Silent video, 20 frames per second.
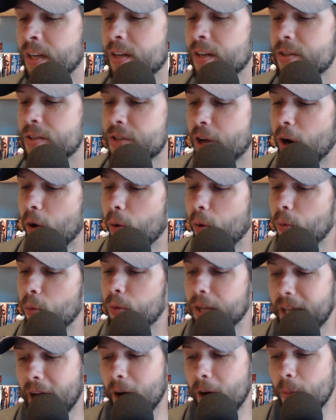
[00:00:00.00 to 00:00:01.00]
So the
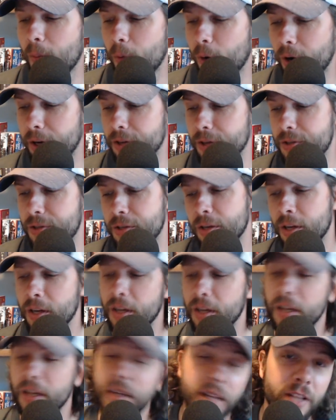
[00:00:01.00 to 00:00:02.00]
Cowboys,
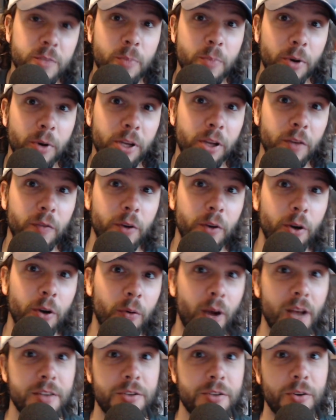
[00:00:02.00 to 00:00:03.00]
that's pretty good for your
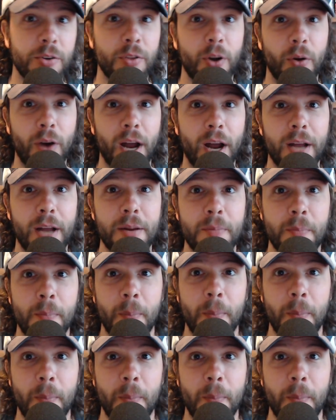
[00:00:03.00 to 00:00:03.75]
roster though, right?